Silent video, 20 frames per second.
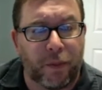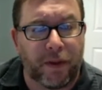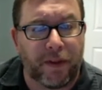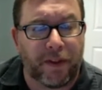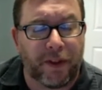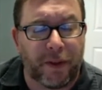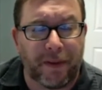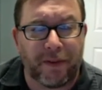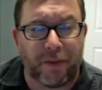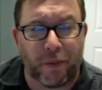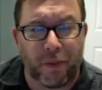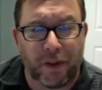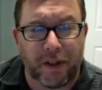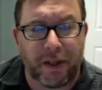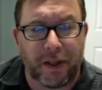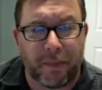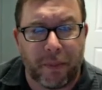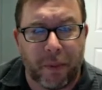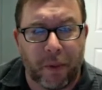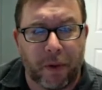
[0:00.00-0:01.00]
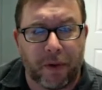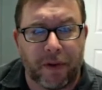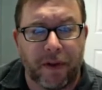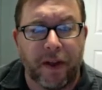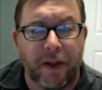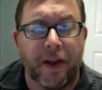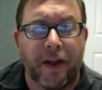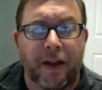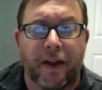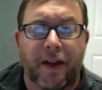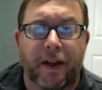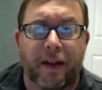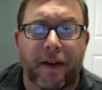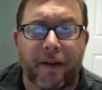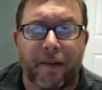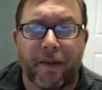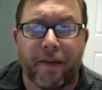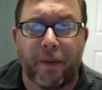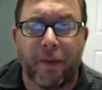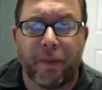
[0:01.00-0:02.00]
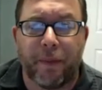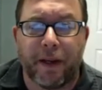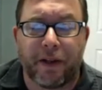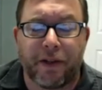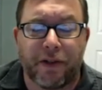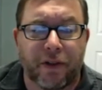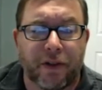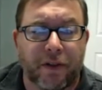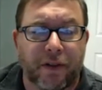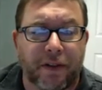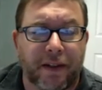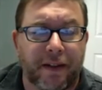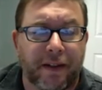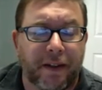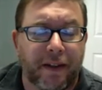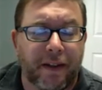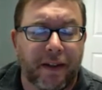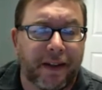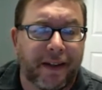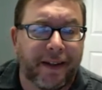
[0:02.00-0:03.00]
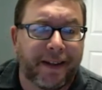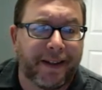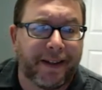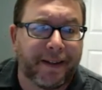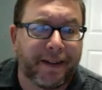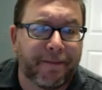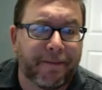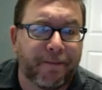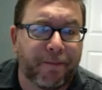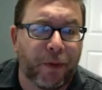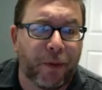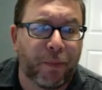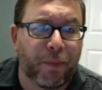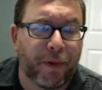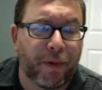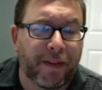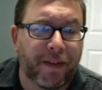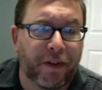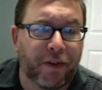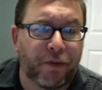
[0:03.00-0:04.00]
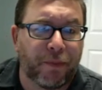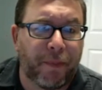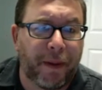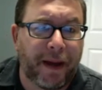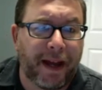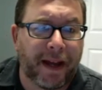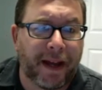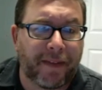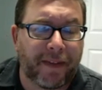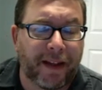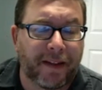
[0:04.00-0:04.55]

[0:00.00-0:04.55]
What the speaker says: It's really important that we make sure that we bring those back.